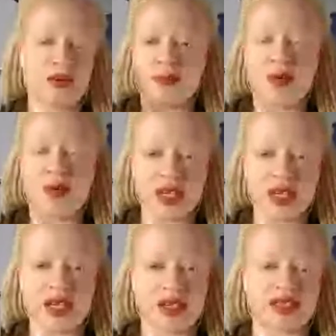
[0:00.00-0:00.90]

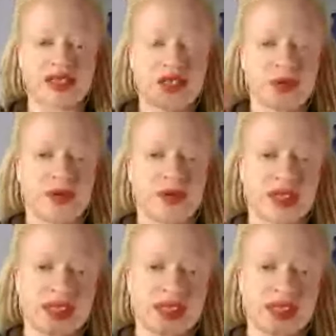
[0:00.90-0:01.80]
how important it
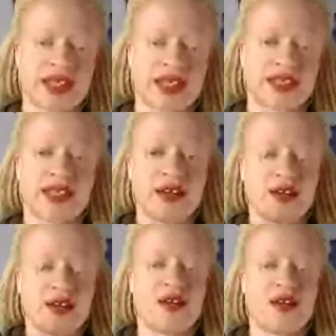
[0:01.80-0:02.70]
is to the
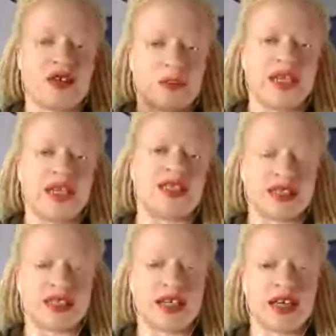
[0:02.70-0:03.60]
success of your
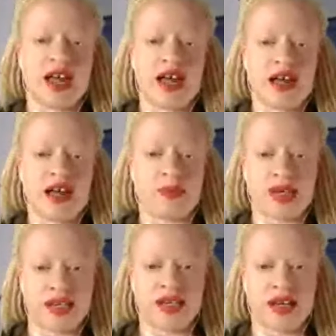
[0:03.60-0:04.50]
business, and
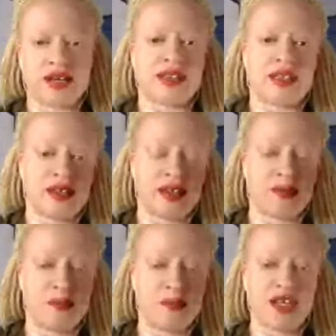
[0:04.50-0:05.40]
how we connect
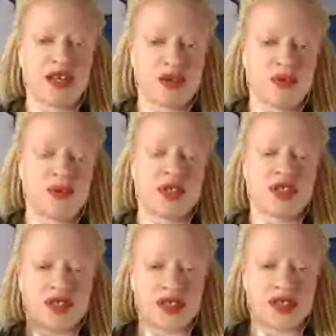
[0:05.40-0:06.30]
menu
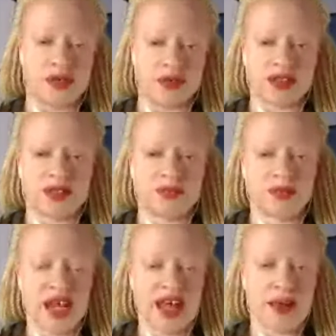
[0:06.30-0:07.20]
to sales.
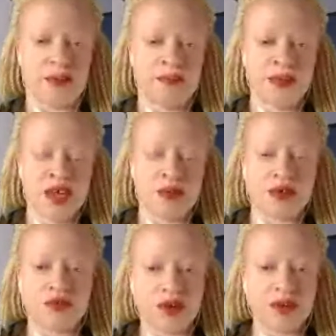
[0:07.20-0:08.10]
Okay.
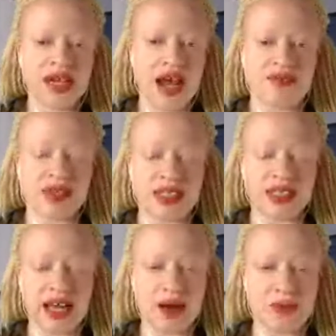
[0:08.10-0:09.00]
Before we dive into
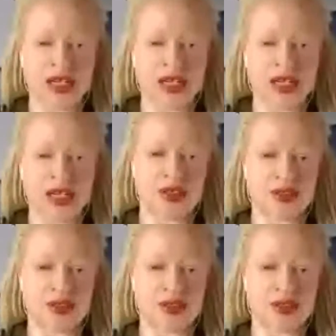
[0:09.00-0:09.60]
that, I want to introduce